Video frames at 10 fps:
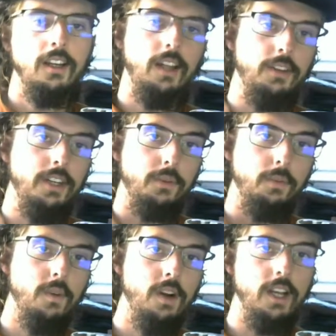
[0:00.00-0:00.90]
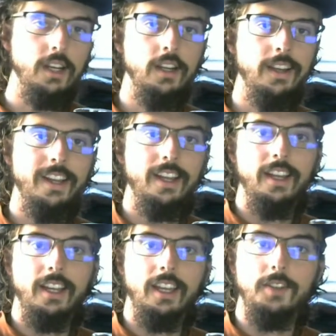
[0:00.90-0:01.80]
Now, Tier
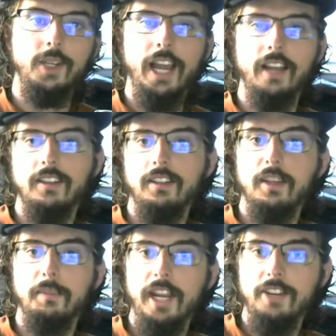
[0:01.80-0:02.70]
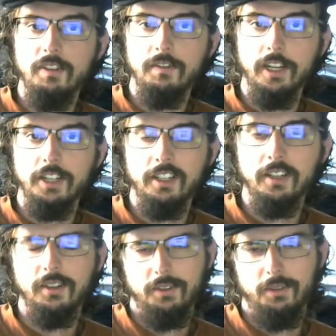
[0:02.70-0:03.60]
1 gives you access to the patron fiction.
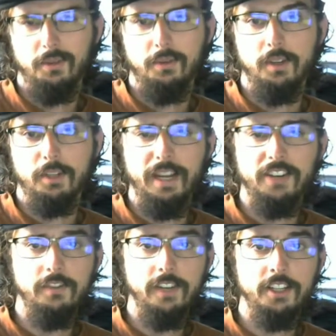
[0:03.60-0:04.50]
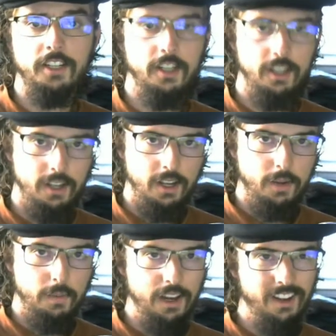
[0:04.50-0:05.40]
What's patron fiction?
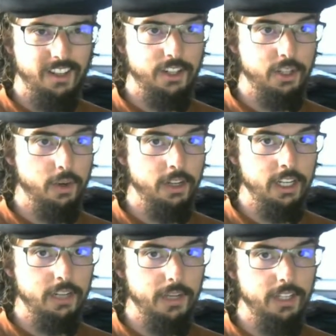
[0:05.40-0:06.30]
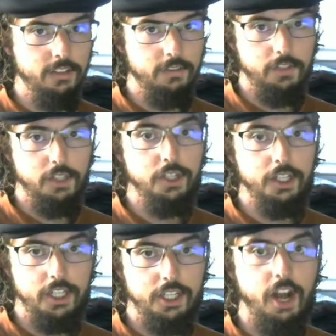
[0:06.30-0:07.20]
Well, they're short tidbits of
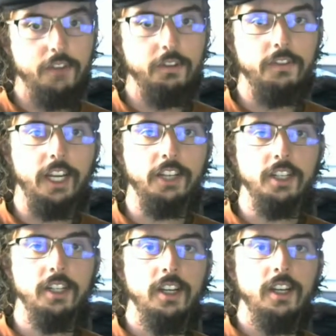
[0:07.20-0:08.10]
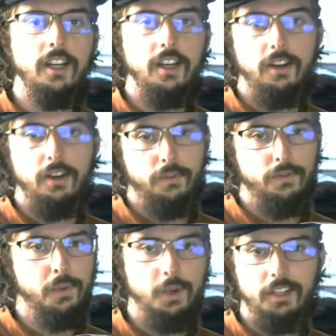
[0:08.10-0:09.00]
usually genre fiction,
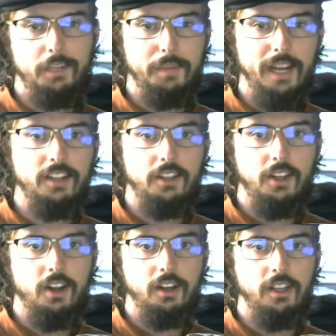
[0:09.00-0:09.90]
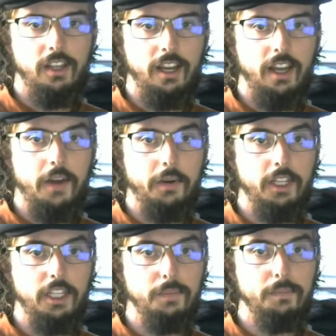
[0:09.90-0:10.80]
4 to 6 pages long, that I
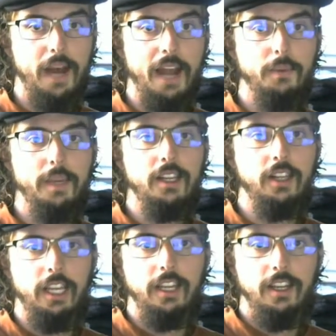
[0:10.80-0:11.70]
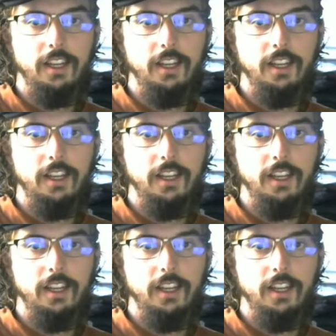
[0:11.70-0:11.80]
release bi-weekly.